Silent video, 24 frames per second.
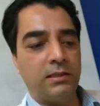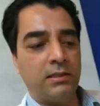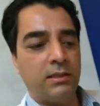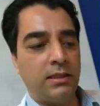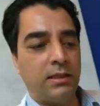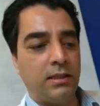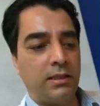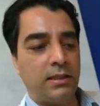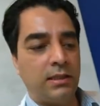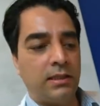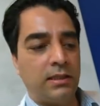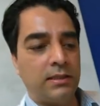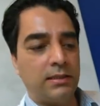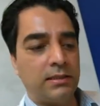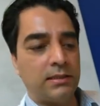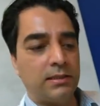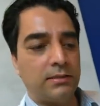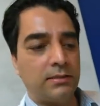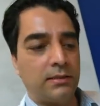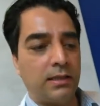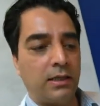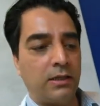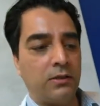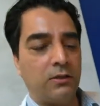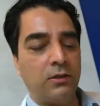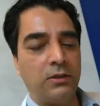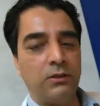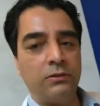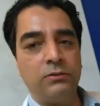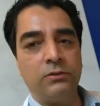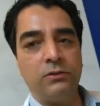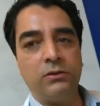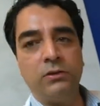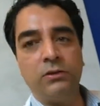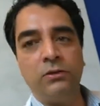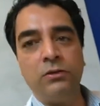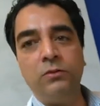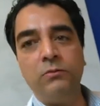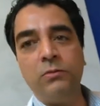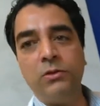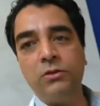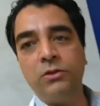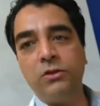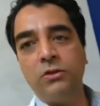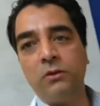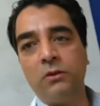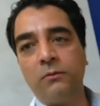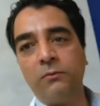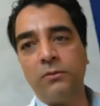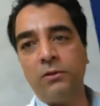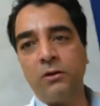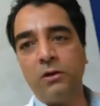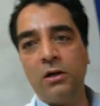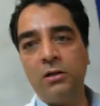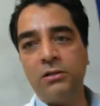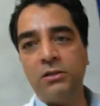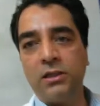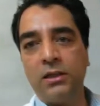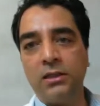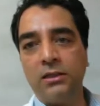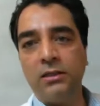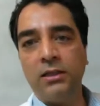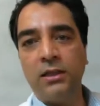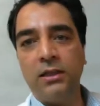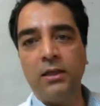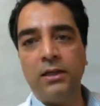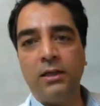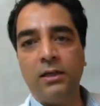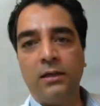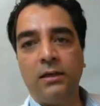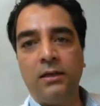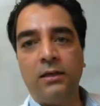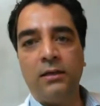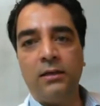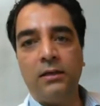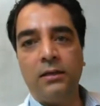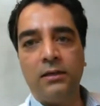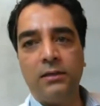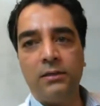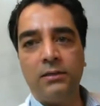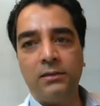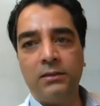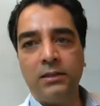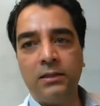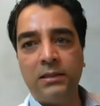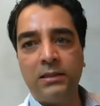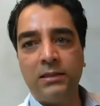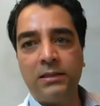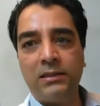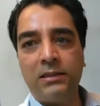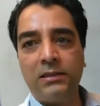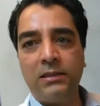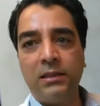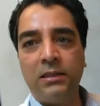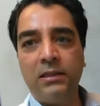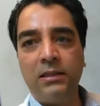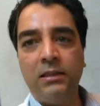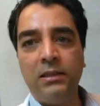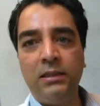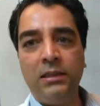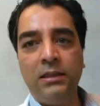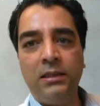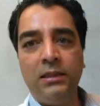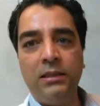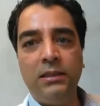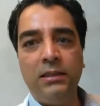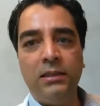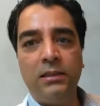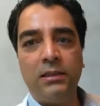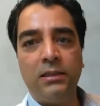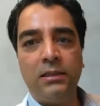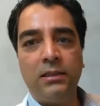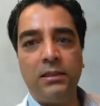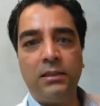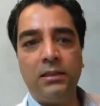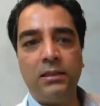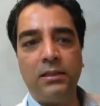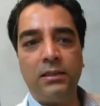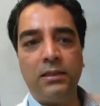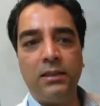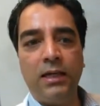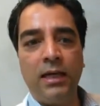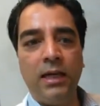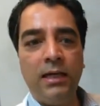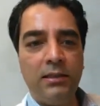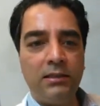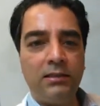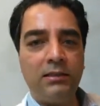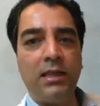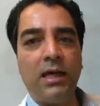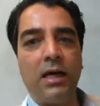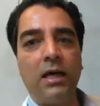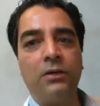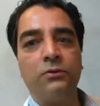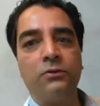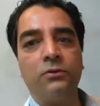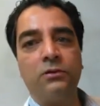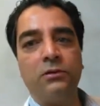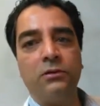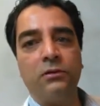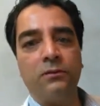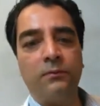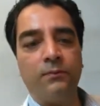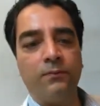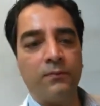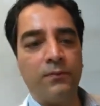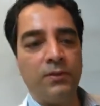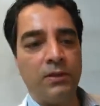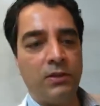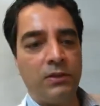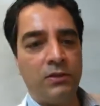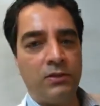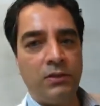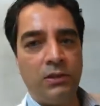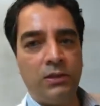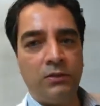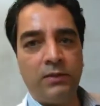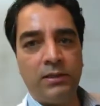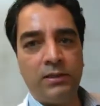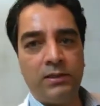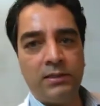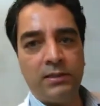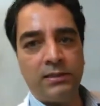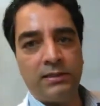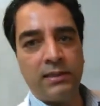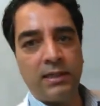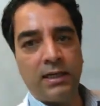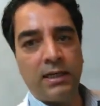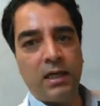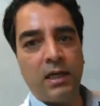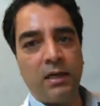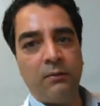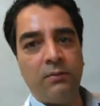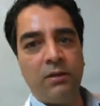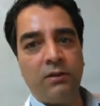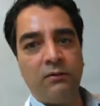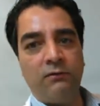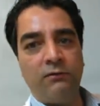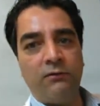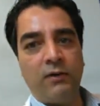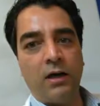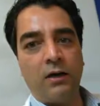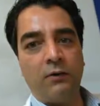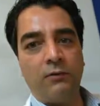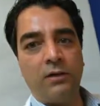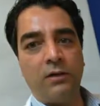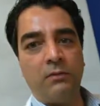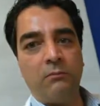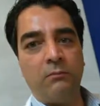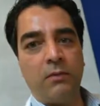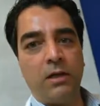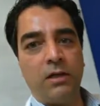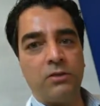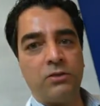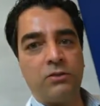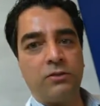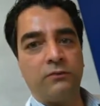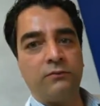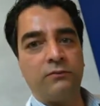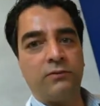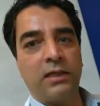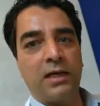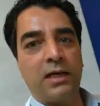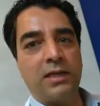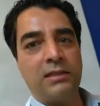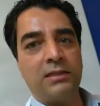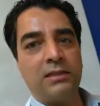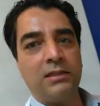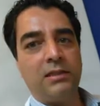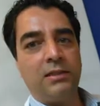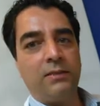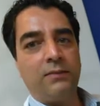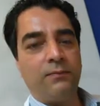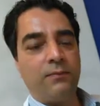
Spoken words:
there is, according to the Human Genome Project, there is 38,000 sequences that have been found, and much of that